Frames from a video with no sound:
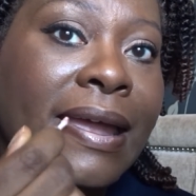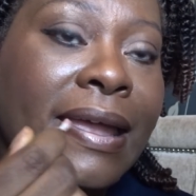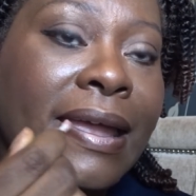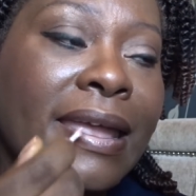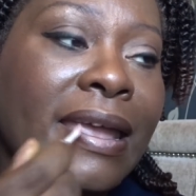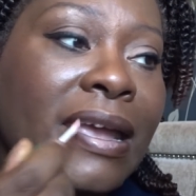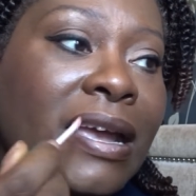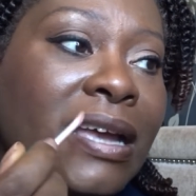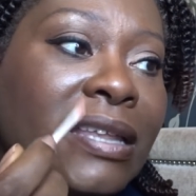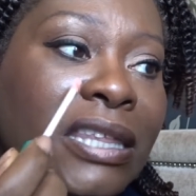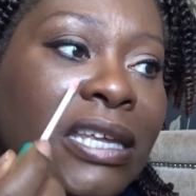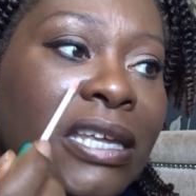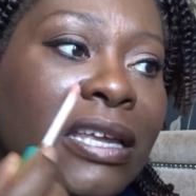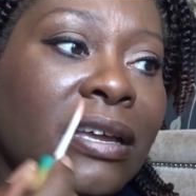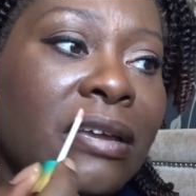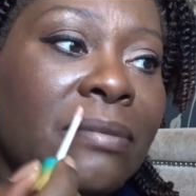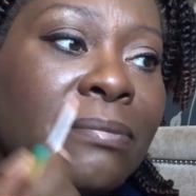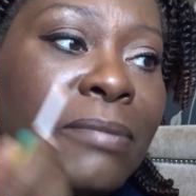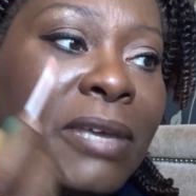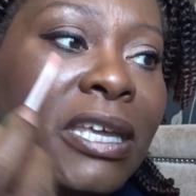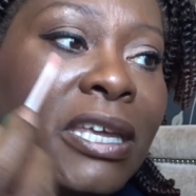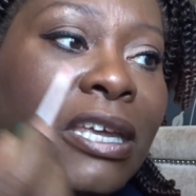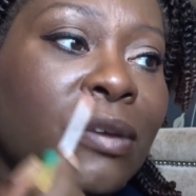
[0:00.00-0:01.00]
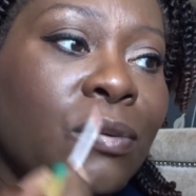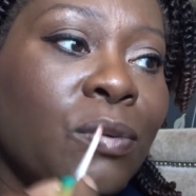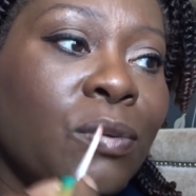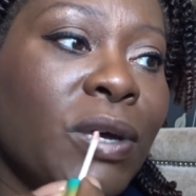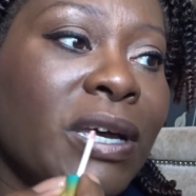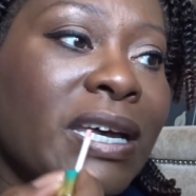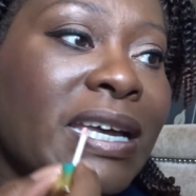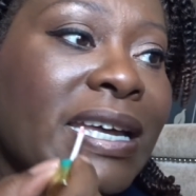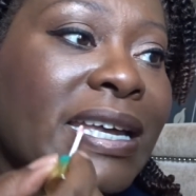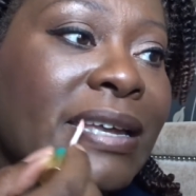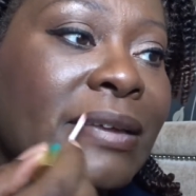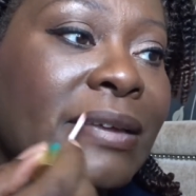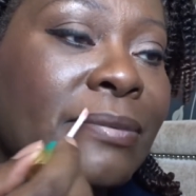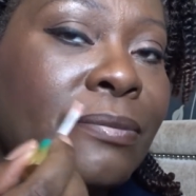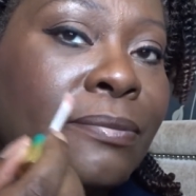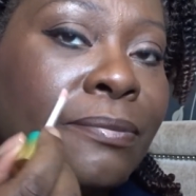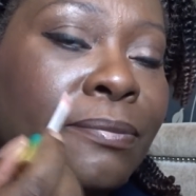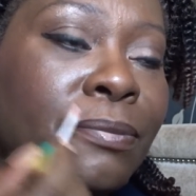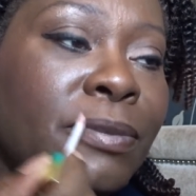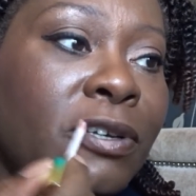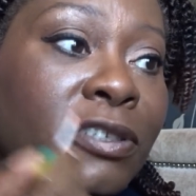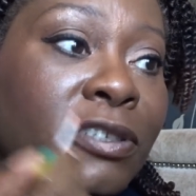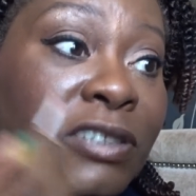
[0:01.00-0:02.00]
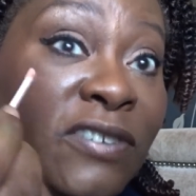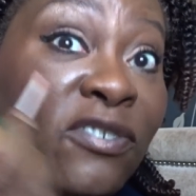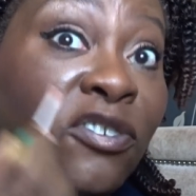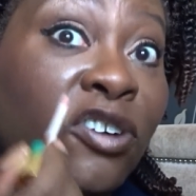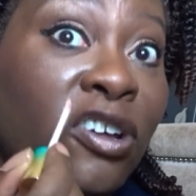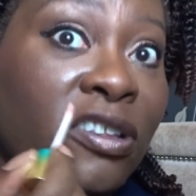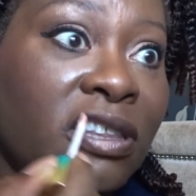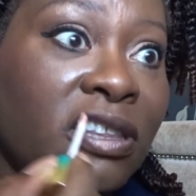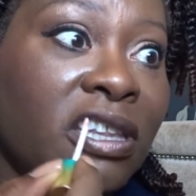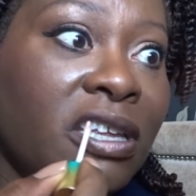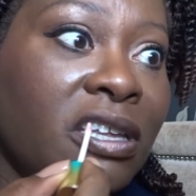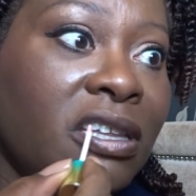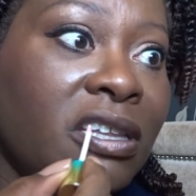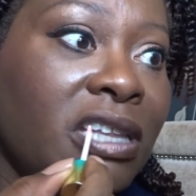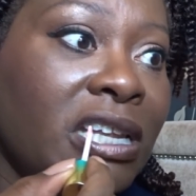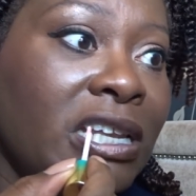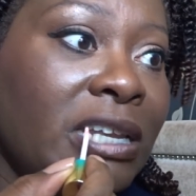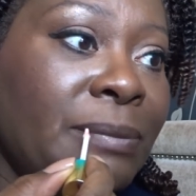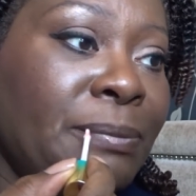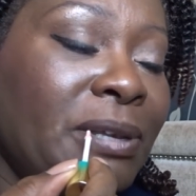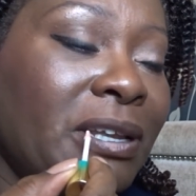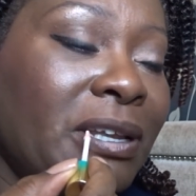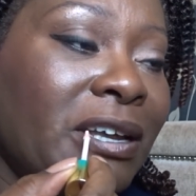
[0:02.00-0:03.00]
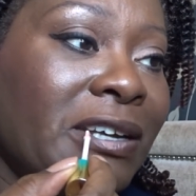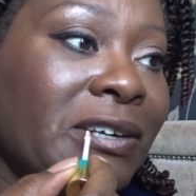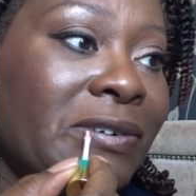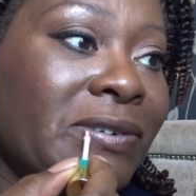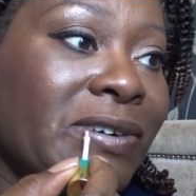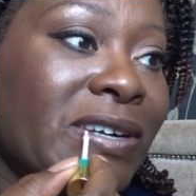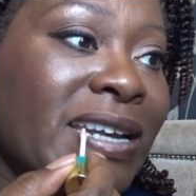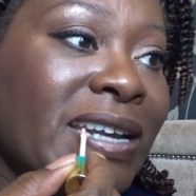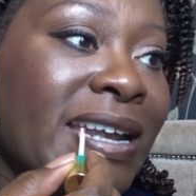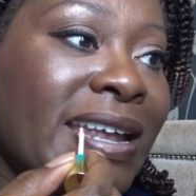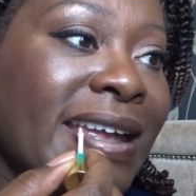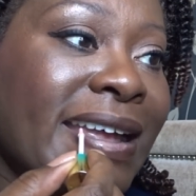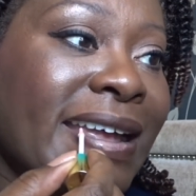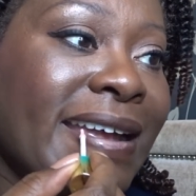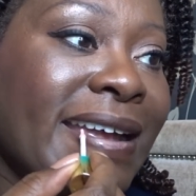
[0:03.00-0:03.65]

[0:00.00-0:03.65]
Yeah, I think I can make it work because I've got the lip liner on.